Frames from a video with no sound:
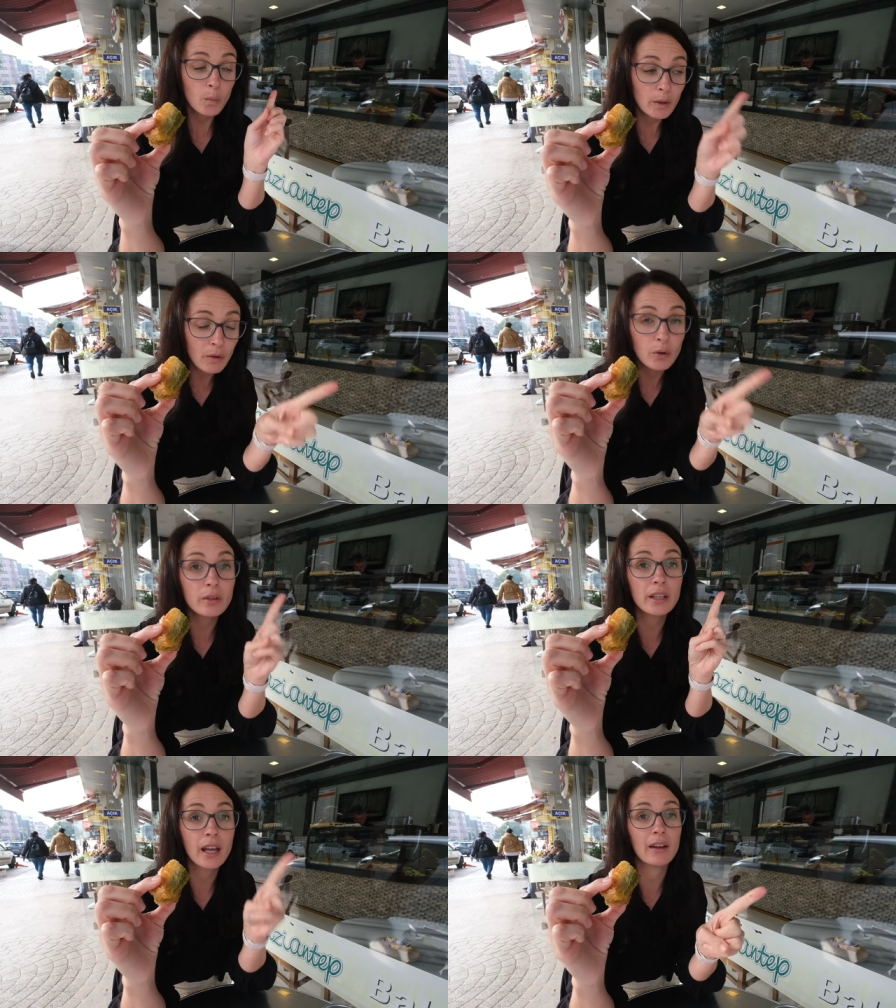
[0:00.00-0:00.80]
We've
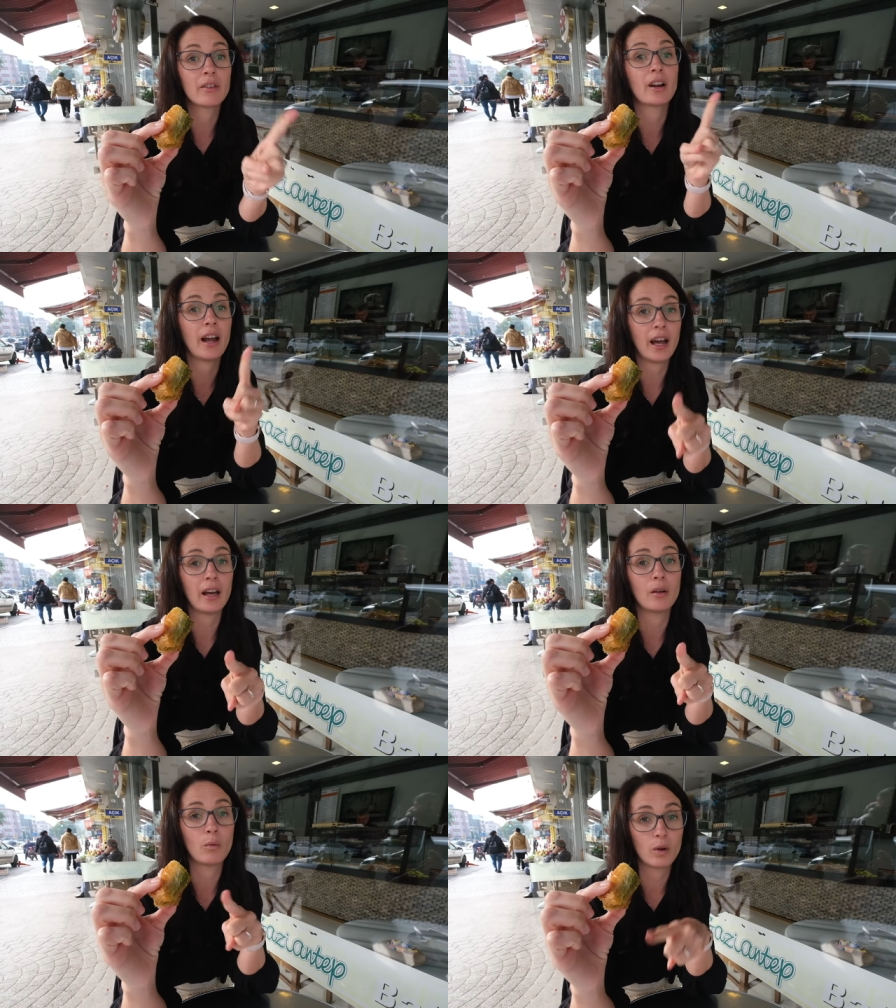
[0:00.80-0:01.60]
only ever
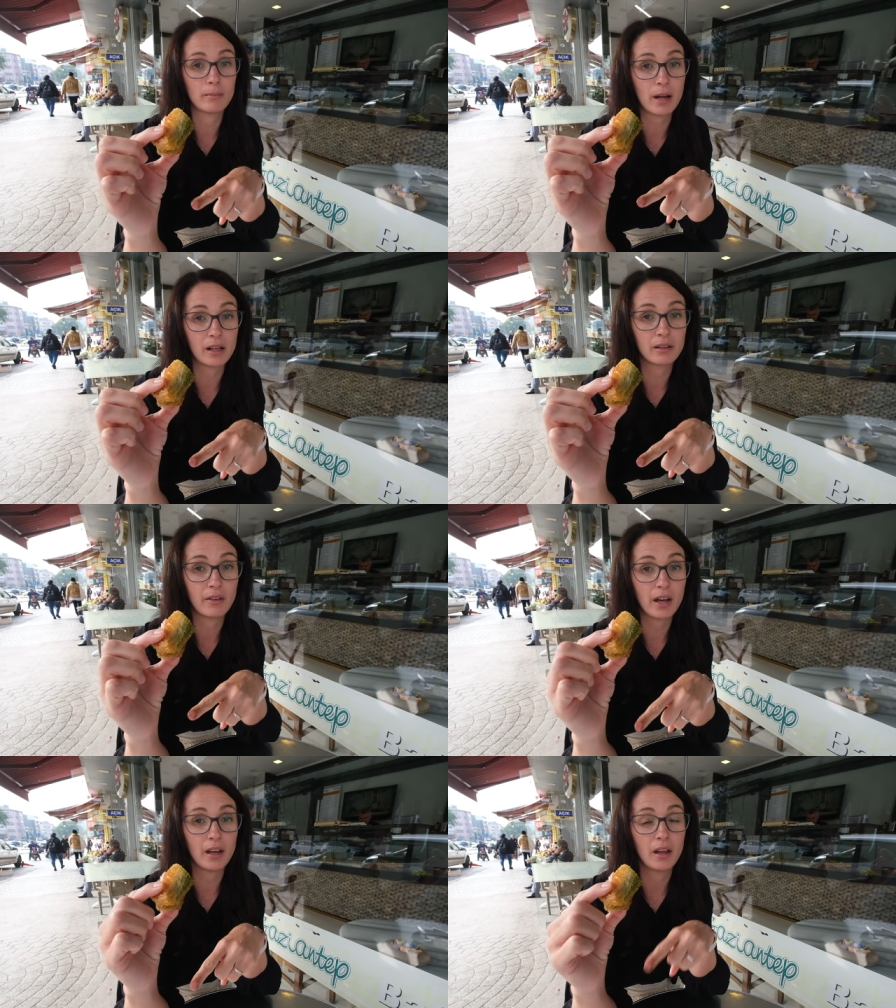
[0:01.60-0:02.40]
had warm
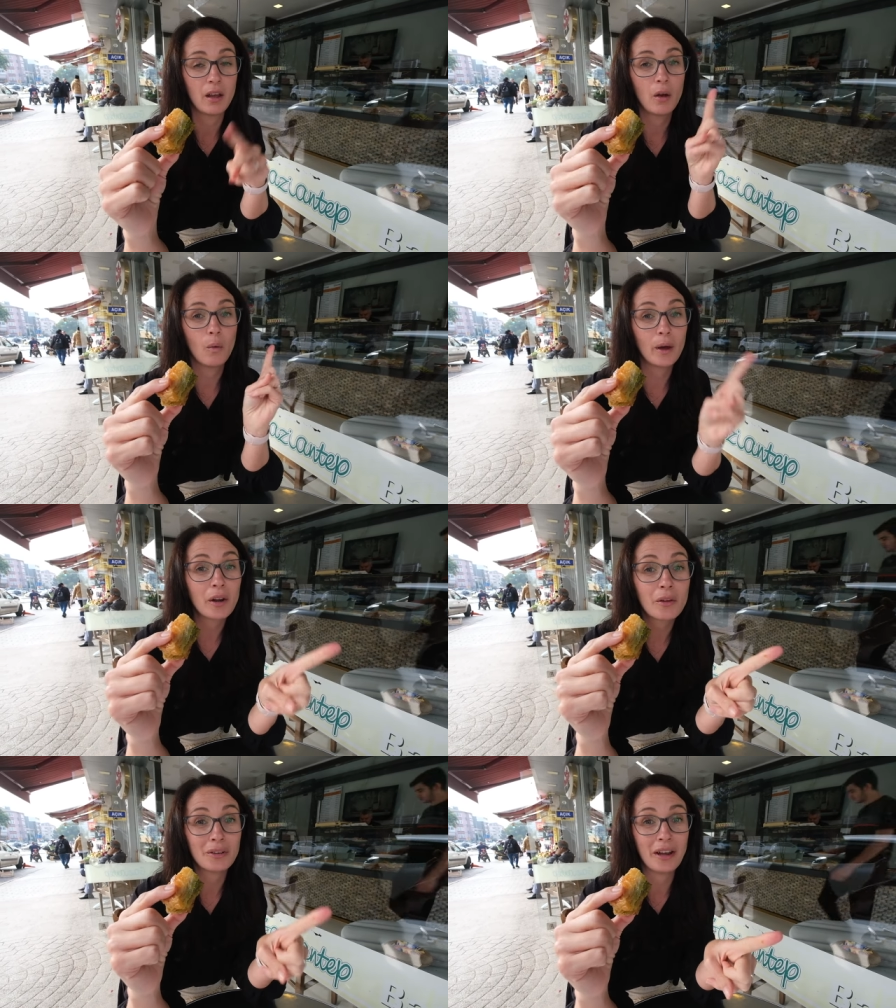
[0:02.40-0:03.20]
baklava one
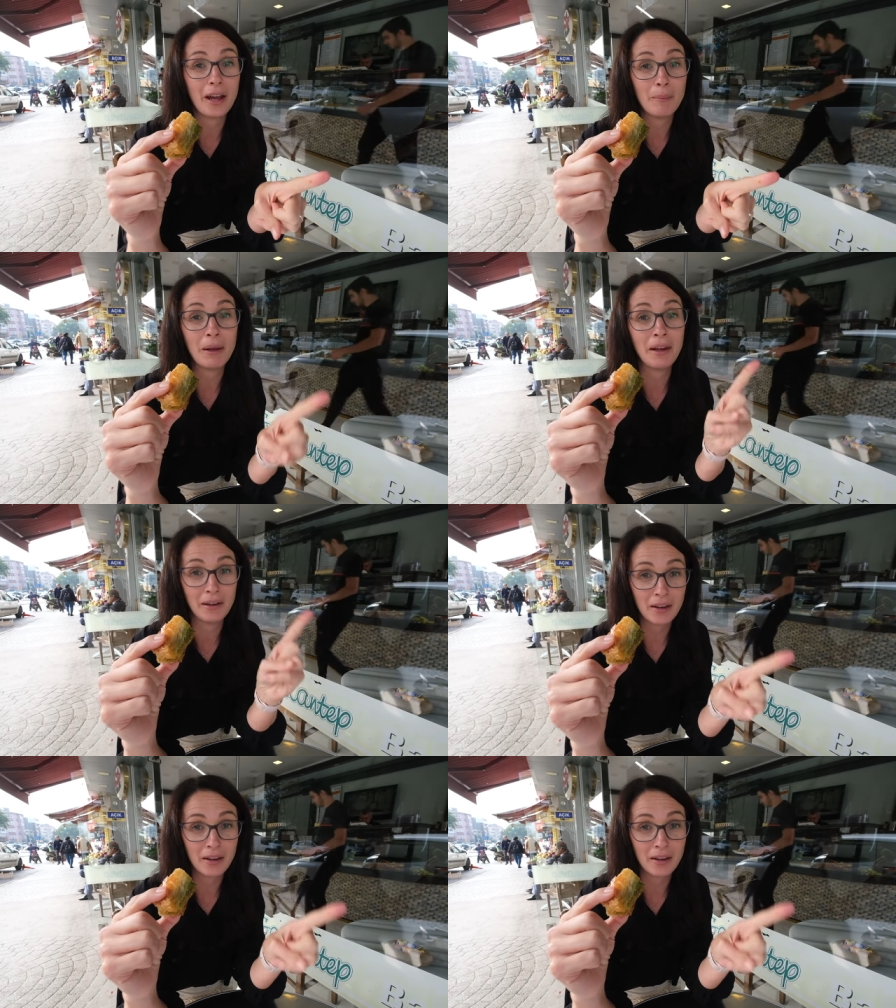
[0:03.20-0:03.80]
other time in